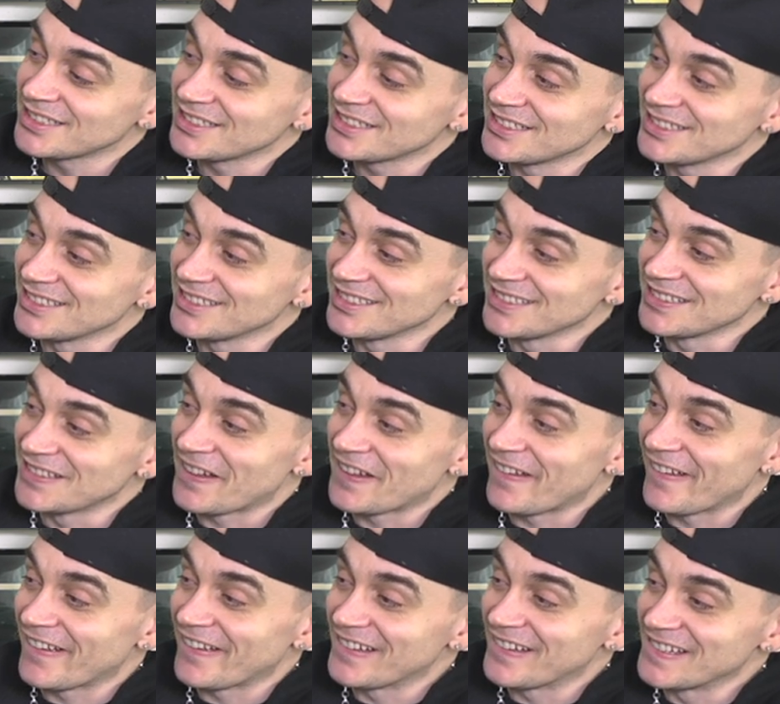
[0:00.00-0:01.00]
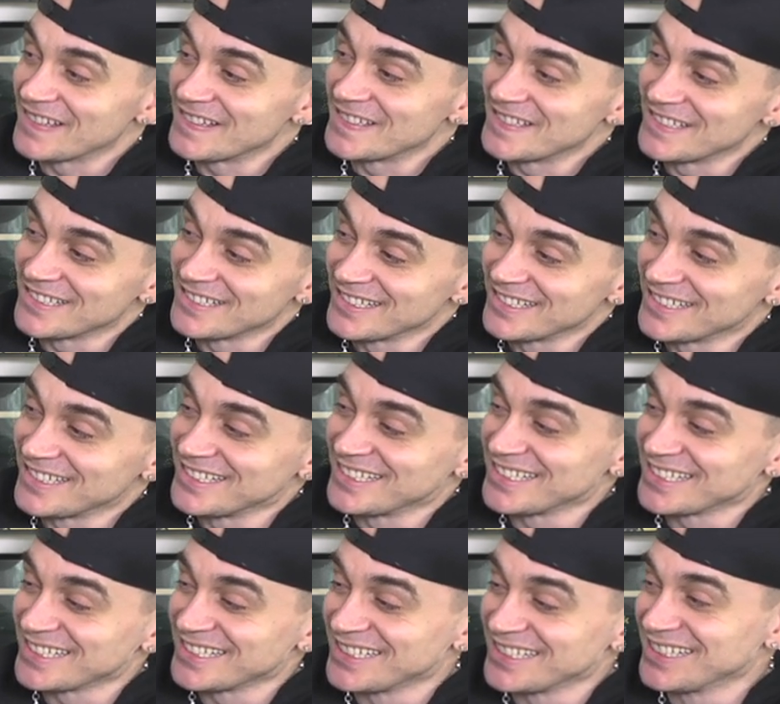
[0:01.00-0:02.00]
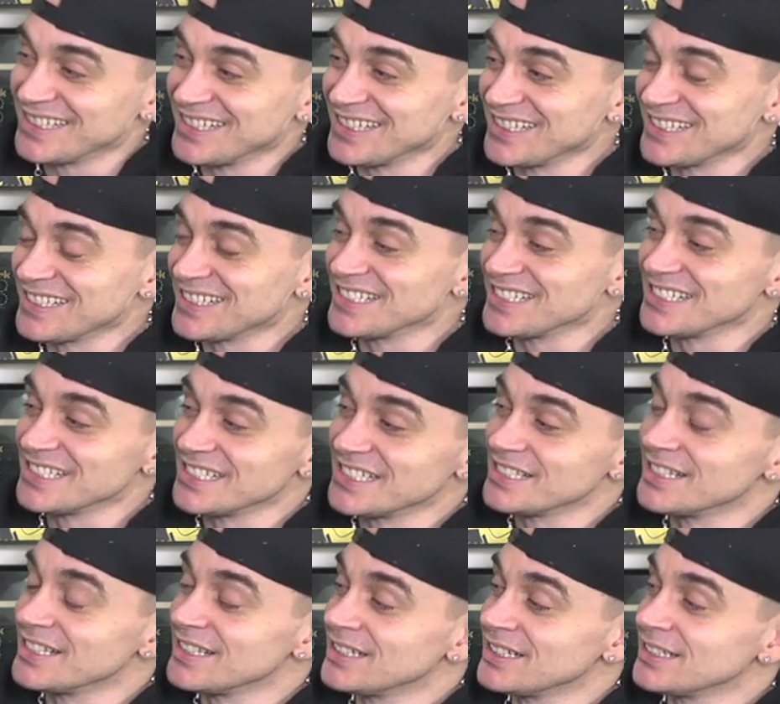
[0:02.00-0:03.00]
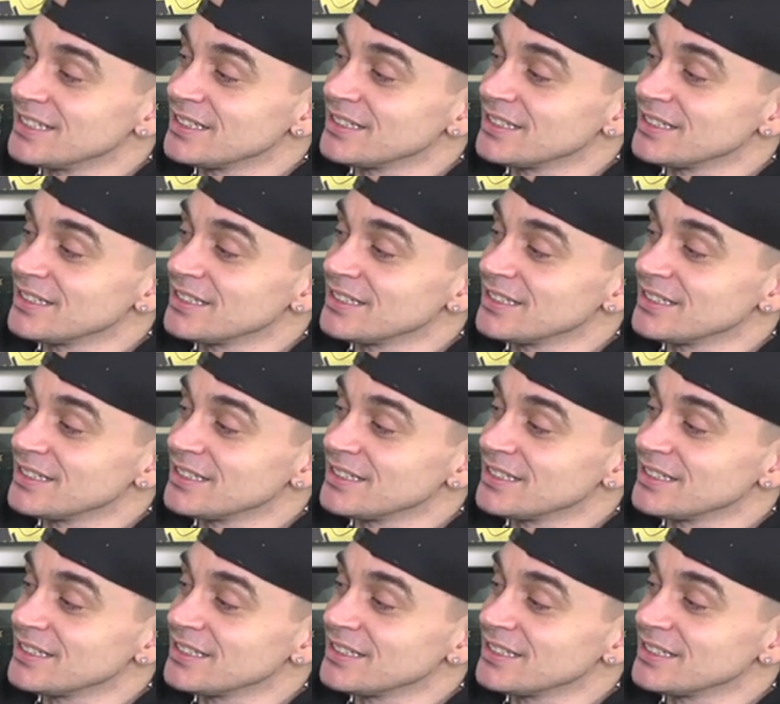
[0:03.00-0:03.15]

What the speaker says: (not speaking)